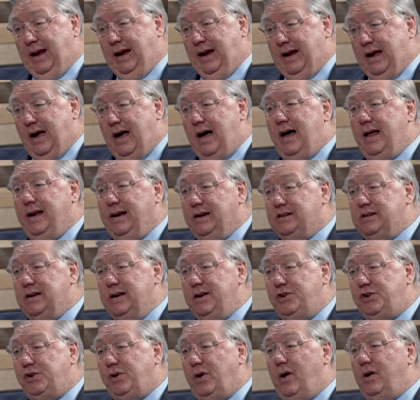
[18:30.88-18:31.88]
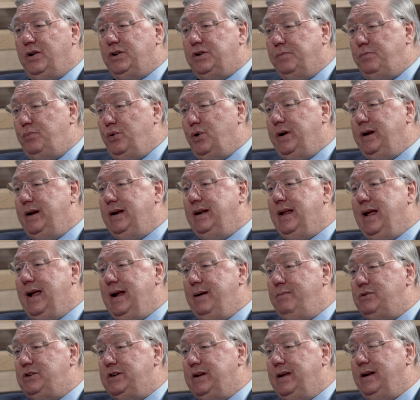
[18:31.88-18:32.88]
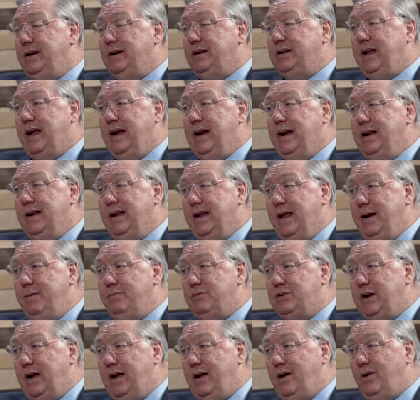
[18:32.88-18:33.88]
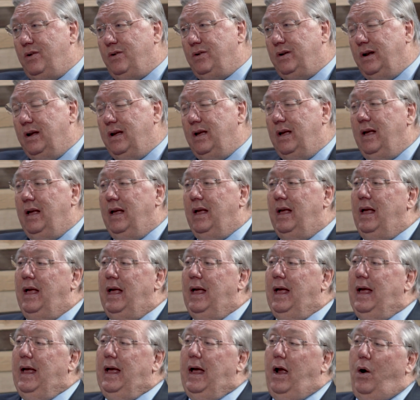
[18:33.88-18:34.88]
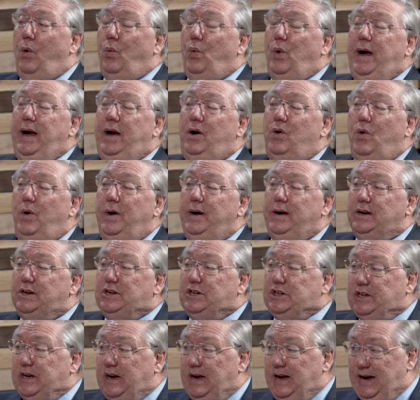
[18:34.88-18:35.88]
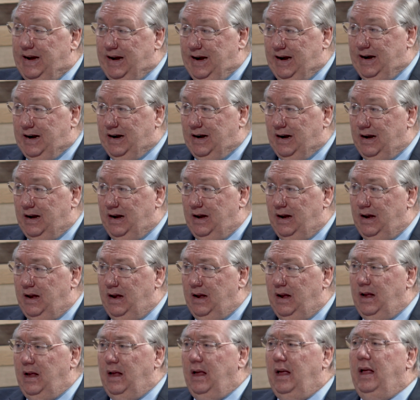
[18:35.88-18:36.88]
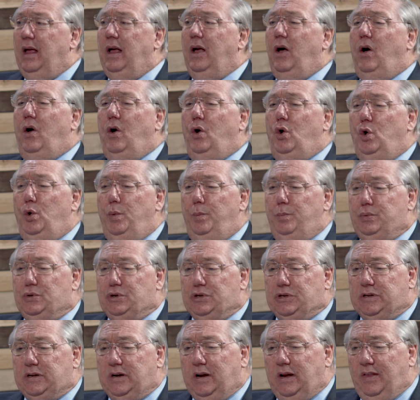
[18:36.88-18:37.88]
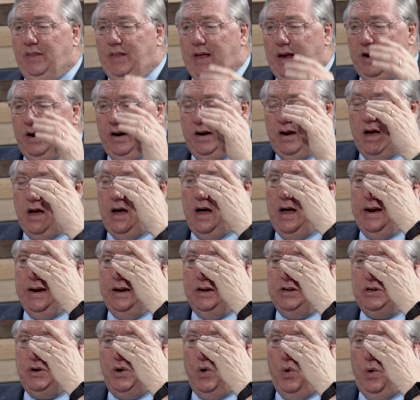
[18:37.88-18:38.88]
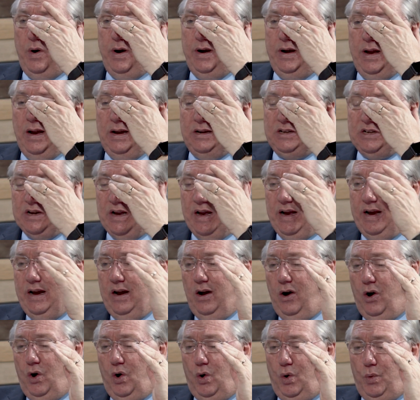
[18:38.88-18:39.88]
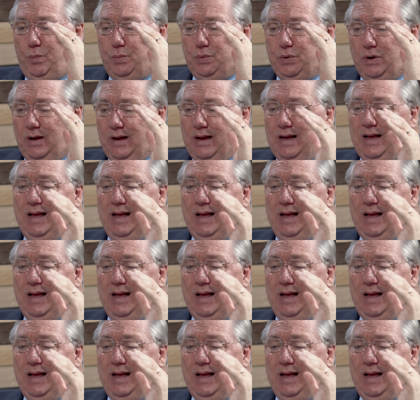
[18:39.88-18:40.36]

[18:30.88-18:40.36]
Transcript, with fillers: God is in charge of putting names in and taking names out. Are we going to say oops that God is going to say, oops,